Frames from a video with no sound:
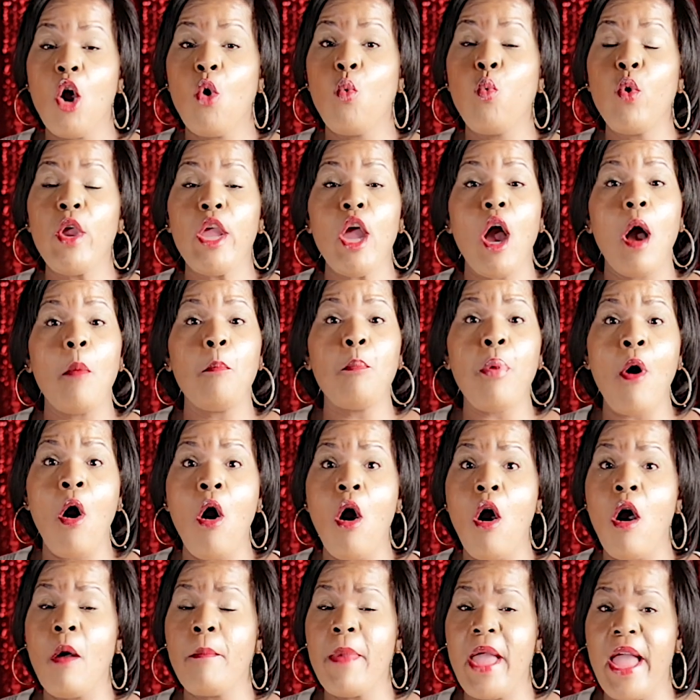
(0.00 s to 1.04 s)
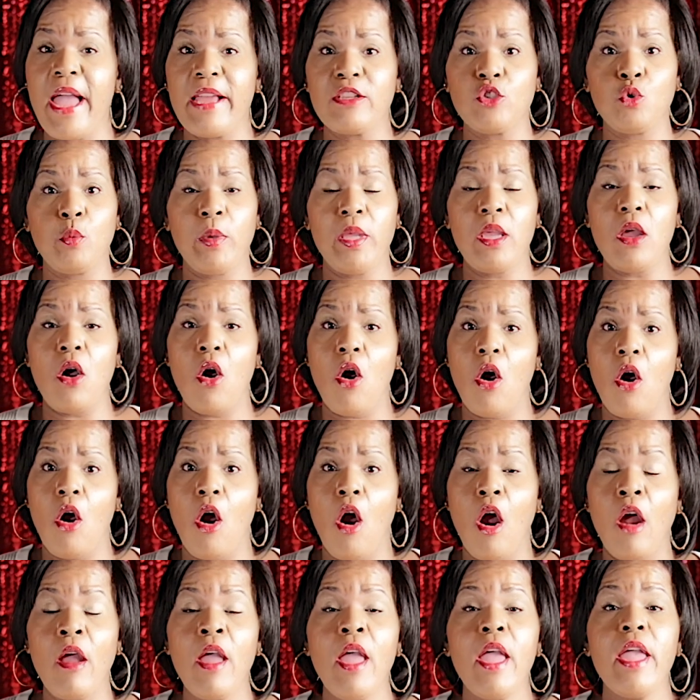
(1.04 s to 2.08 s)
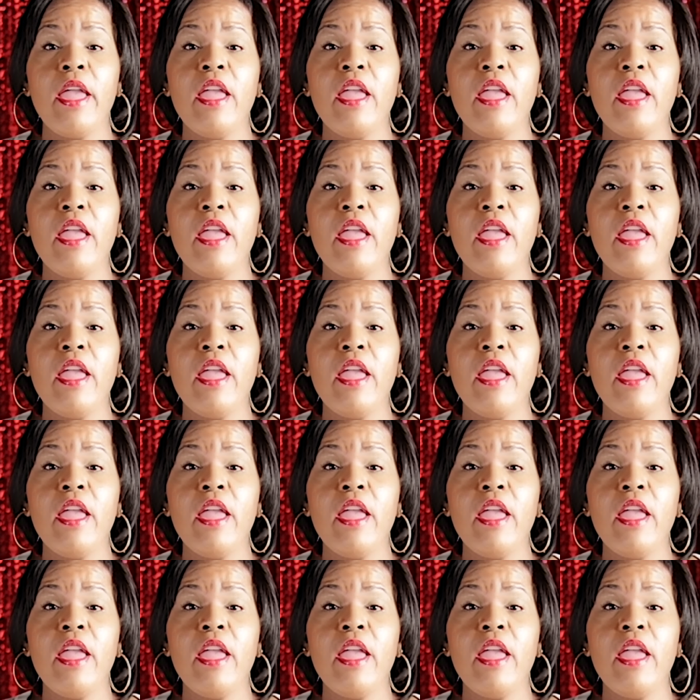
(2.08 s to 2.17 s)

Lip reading: We are bomb as we are.